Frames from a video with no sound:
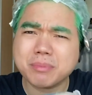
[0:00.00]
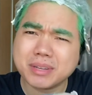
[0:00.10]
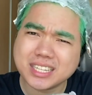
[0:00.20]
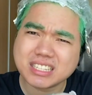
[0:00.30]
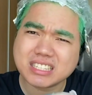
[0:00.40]

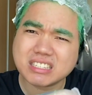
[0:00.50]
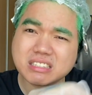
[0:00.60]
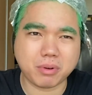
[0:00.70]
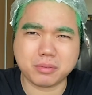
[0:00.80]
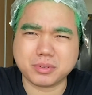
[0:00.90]
minutes?
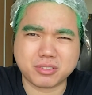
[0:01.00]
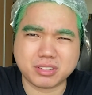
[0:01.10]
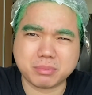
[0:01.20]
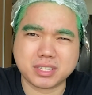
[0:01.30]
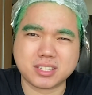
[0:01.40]
Probably
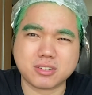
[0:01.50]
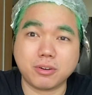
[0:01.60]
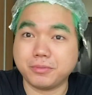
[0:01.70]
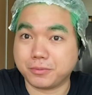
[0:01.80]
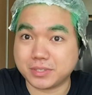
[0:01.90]
30 minutes.
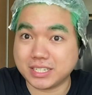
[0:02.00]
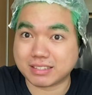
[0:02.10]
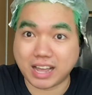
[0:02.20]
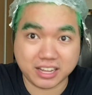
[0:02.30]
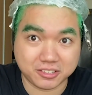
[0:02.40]
Or
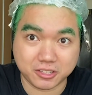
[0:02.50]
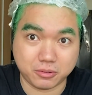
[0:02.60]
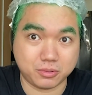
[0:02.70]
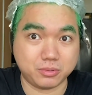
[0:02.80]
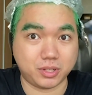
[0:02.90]
15, I don't know,
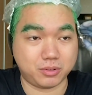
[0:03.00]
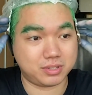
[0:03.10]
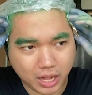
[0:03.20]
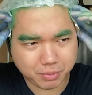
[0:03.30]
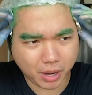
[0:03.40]
who
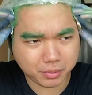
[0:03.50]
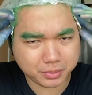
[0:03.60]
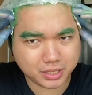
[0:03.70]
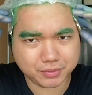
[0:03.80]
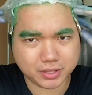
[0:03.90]
knows. I'll
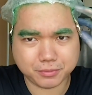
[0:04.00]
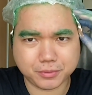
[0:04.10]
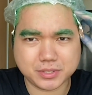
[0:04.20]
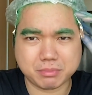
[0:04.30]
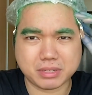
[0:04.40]
probably leave it at 15